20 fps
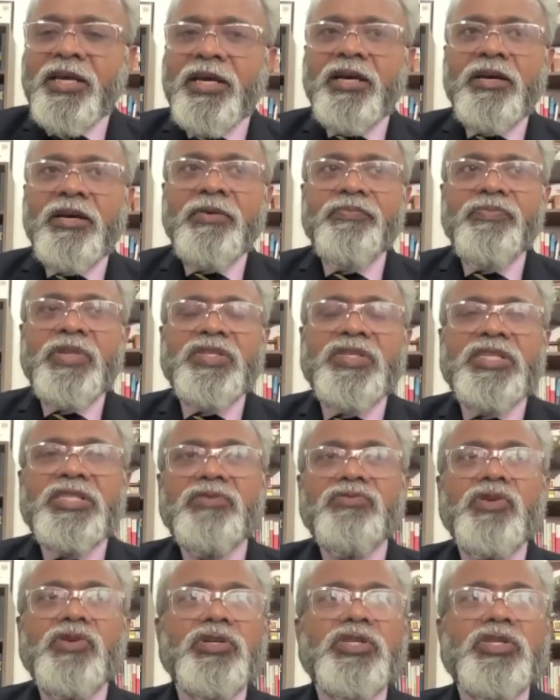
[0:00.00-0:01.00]
Uh,
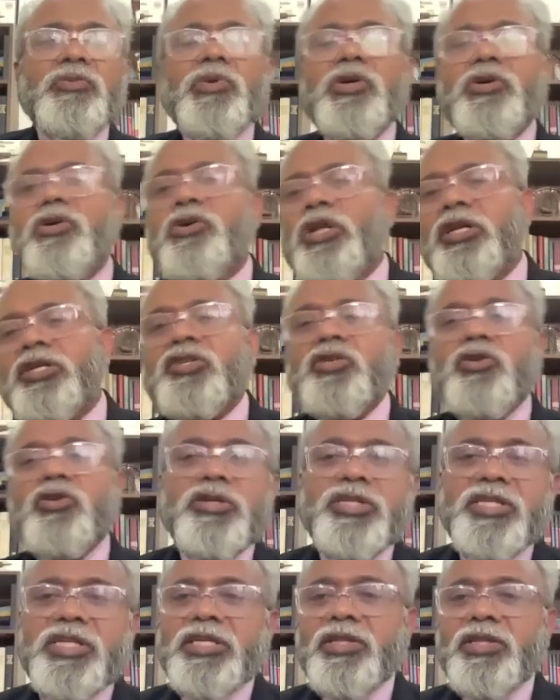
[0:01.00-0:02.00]
Sanjeev talks about
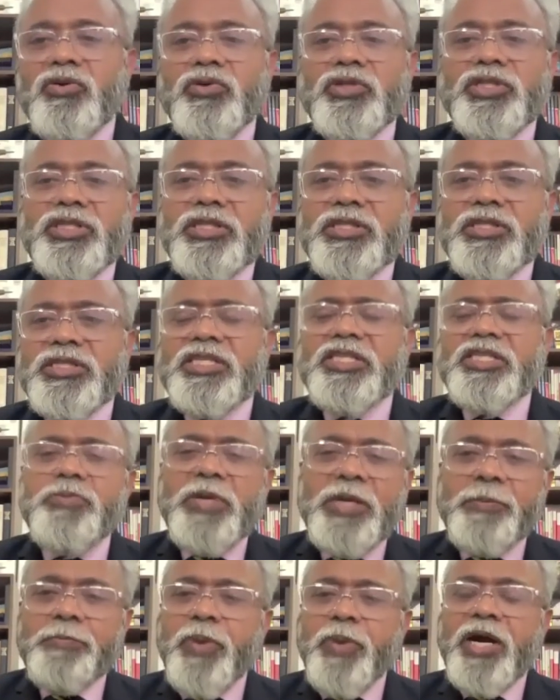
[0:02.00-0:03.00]
crisscrossing the oceans. It's
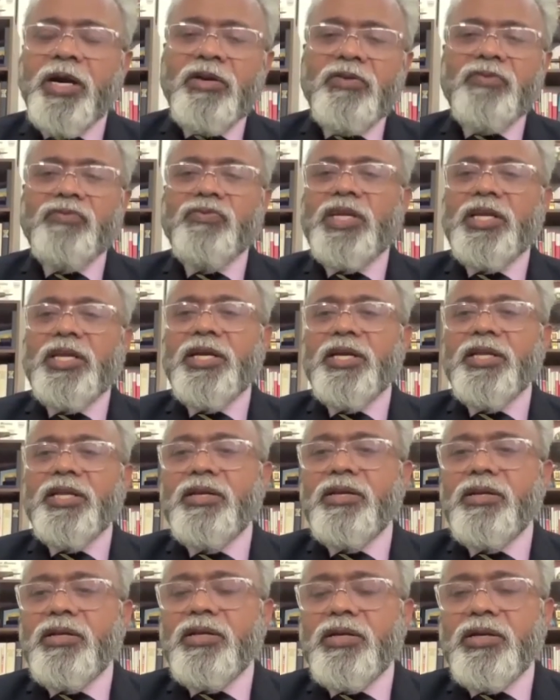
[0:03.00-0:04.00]
been part of the
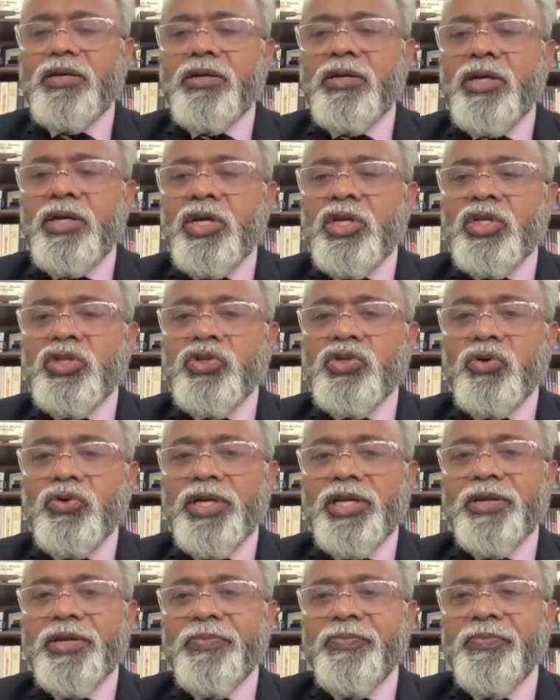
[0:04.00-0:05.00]
Indian uh,
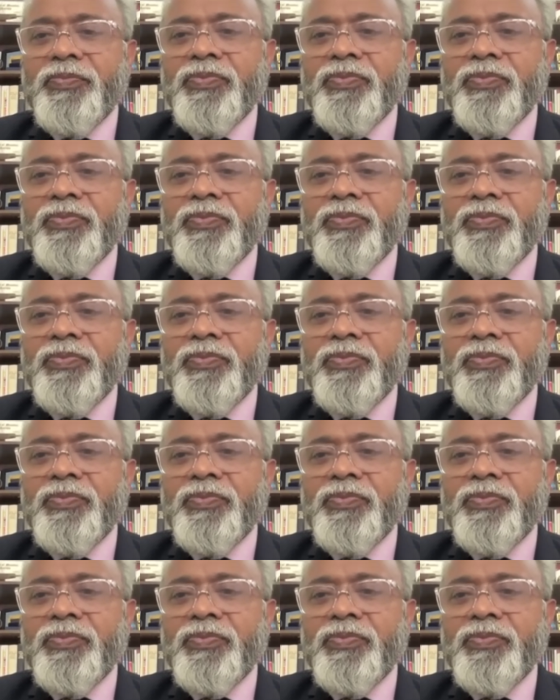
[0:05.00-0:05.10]
story.